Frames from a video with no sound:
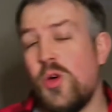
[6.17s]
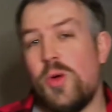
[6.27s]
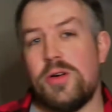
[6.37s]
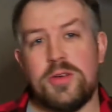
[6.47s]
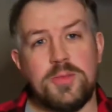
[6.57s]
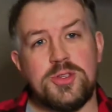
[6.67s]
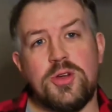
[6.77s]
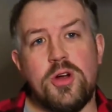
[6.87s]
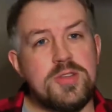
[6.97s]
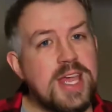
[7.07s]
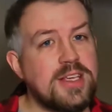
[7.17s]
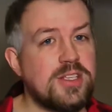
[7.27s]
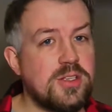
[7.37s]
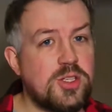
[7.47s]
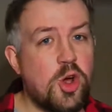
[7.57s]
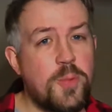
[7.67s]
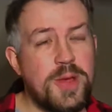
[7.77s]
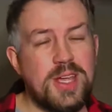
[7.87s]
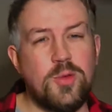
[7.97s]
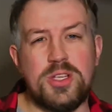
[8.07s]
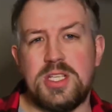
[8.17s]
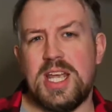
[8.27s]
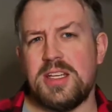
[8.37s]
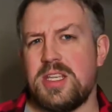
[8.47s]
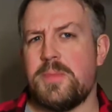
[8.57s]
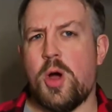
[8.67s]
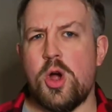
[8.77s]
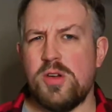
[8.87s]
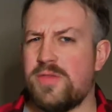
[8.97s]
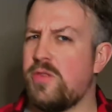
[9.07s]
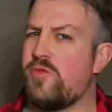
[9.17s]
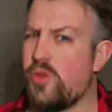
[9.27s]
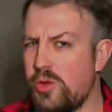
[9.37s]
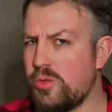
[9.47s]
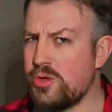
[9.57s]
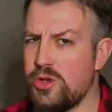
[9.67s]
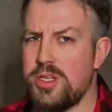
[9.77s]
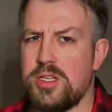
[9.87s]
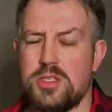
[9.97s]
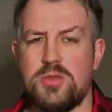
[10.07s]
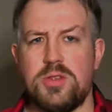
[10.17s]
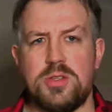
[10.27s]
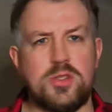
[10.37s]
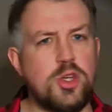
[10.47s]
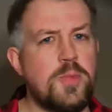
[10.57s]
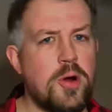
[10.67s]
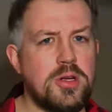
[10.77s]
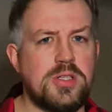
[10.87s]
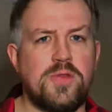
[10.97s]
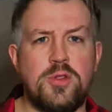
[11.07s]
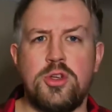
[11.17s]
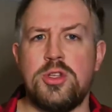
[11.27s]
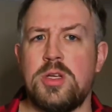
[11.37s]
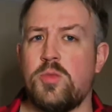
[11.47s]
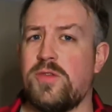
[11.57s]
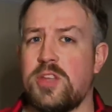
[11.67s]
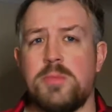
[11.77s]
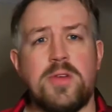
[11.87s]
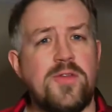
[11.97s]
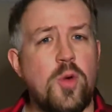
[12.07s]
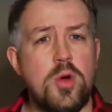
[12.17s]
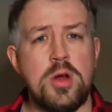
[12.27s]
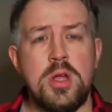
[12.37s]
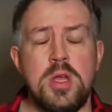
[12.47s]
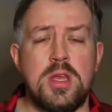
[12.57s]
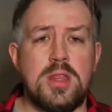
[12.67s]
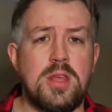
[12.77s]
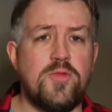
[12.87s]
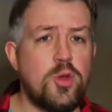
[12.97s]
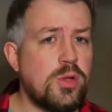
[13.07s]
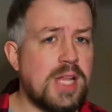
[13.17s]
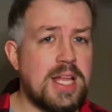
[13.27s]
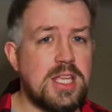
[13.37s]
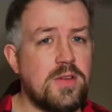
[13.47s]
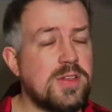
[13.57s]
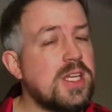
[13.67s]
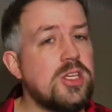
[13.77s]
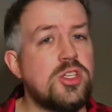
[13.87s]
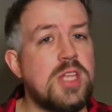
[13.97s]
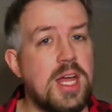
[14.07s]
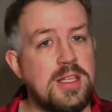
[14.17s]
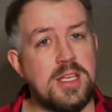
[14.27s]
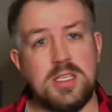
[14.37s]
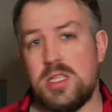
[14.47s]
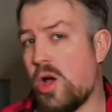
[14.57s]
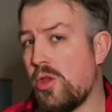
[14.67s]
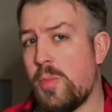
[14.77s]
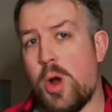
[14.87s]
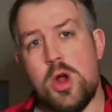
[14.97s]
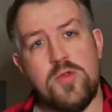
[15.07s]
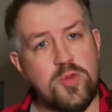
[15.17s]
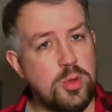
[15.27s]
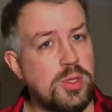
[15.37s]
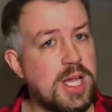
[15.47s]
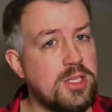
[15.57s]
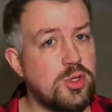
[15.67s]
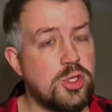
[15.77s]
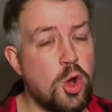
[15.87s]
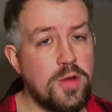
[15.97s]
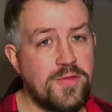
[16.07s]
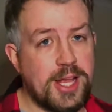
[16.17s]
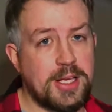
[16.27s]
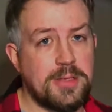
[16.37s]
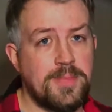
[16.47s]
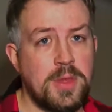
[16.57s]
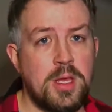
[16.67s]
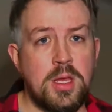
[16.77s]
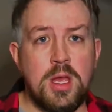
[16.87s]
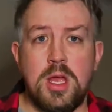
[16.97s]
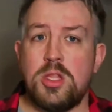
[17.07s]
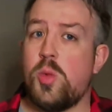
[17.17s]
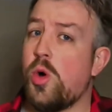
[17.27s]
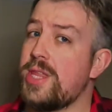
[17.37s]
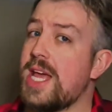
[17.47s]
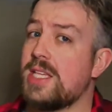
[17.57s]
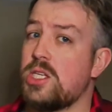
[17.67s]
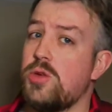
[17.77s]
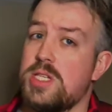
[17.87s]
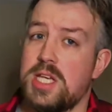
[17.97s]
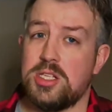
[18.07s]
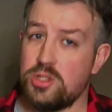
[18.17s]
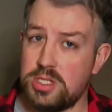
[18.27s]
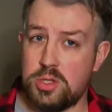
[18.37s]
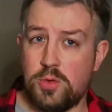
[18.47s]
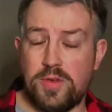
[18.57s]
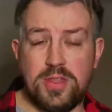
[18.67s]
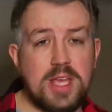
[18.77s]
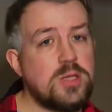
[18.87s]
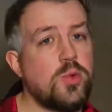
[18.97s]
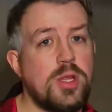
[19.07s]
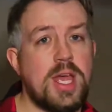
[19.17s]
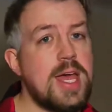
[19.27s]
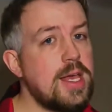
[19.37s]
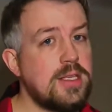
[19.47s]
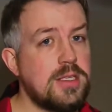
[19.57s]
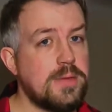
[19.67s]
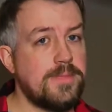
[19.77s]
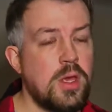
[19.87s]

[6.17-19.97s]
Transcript: welcome to our next topic, which is actually part of the rural unit. So there's two parts of the rural unit we've done before, the rural land degradation, and this is the other part, rural land use conflicts. Now what the S Q E says you need to know for this one is,